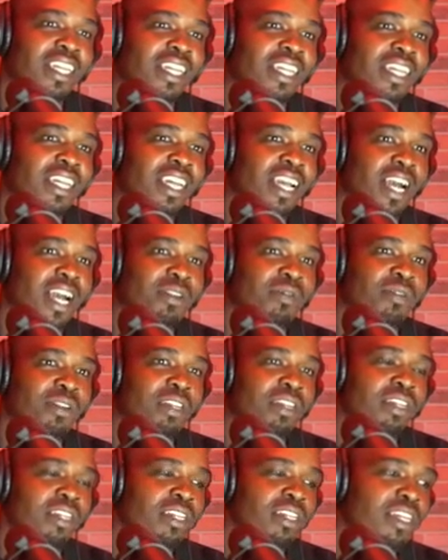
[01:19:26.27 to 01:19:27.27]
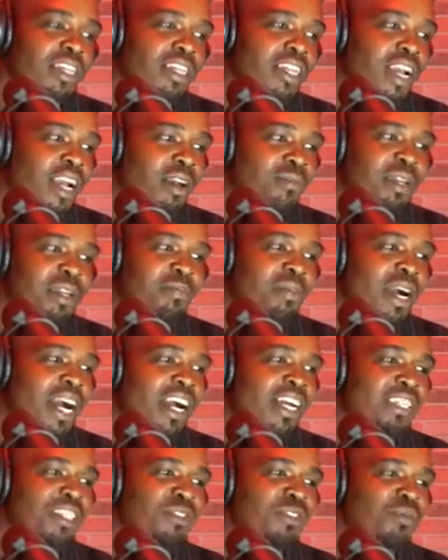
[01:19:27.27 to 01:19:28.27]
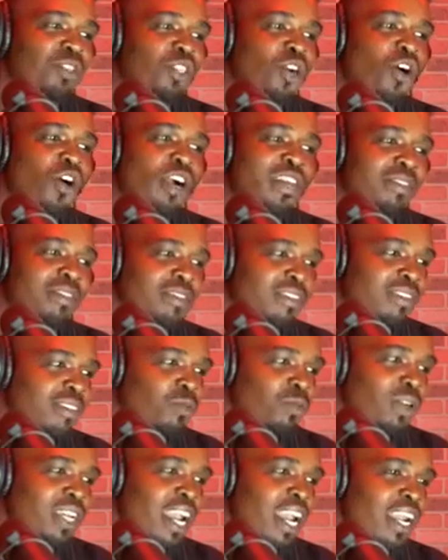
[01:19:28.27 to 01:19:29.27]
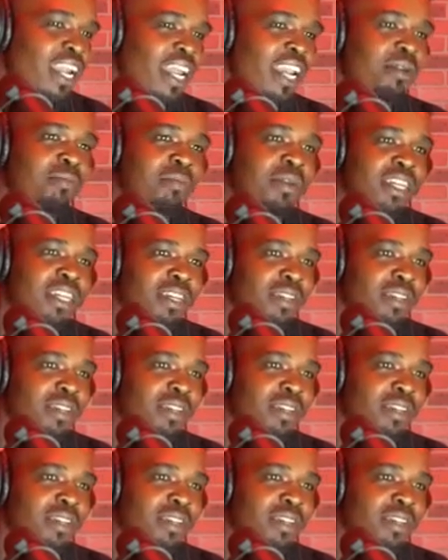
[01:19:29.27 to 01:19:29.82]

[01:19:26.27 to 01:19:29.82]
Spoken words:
I'll be buying some Jordans when they let me.